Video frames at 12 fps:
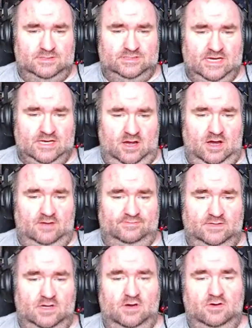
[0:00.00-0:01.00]
Check off.
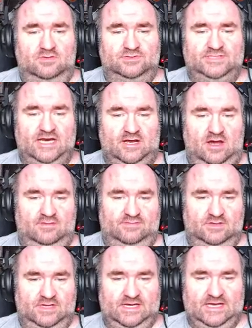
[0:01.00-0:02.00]
Oh, check off.
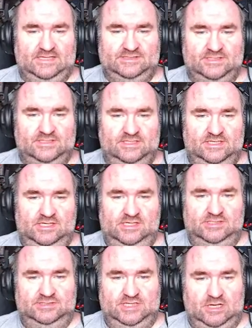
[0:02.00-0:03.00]
Okay, gotcha.
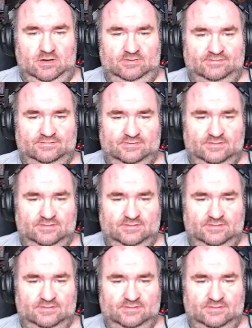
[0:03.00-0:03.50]
Check off.